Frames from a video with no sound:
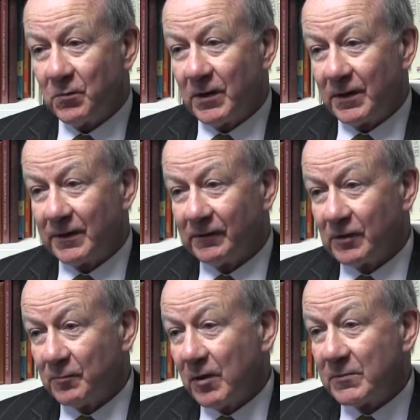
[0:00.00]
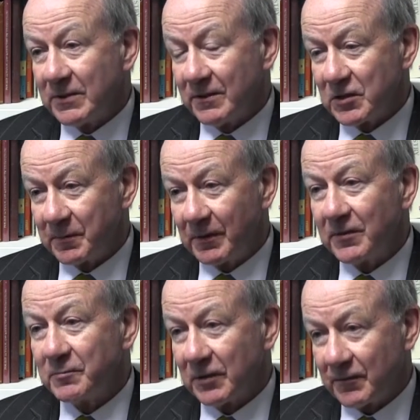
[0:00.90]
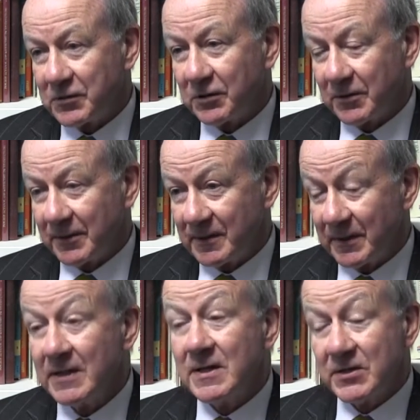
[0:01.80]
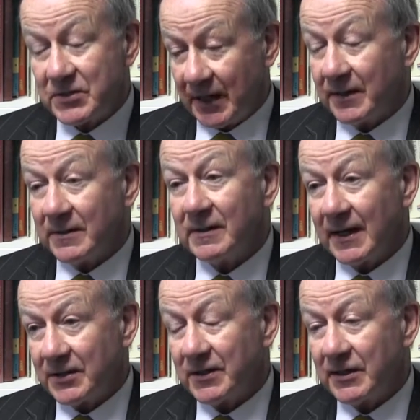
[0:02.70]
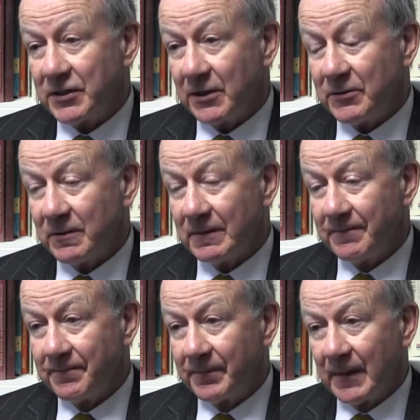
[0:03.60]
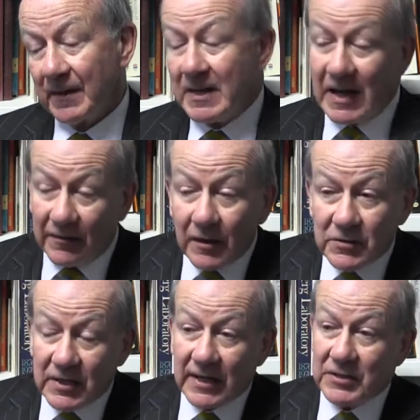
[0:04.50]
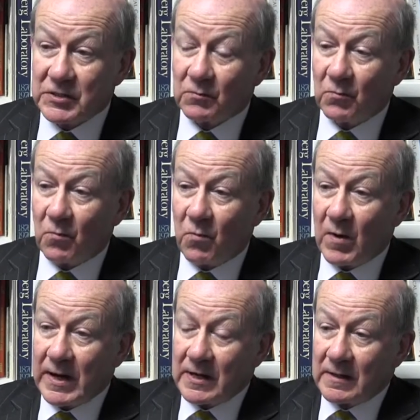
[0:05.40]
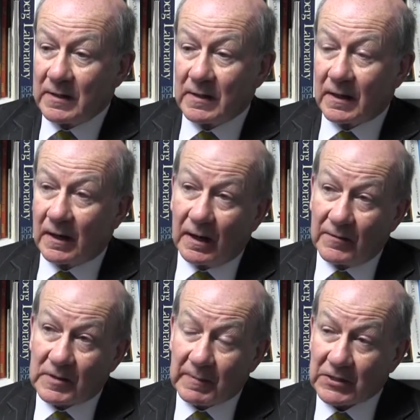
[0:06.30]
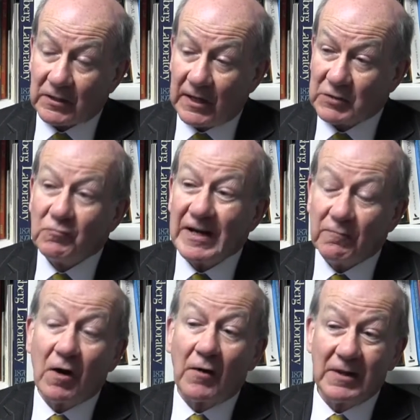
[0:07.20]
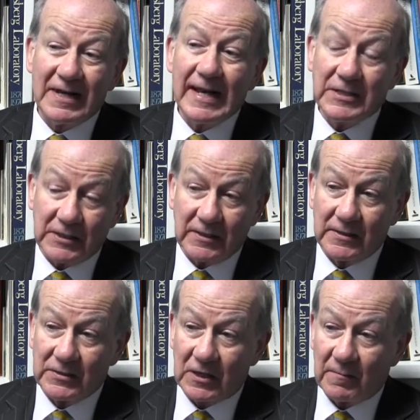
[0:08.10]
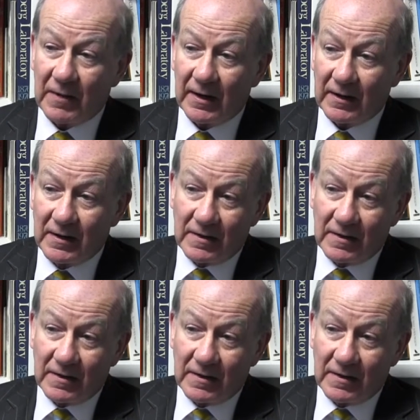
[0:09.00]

work at the Royal Brompton Hospital on the professorial unit, my second S H O job. In those days we uh, specialised really rather later, so my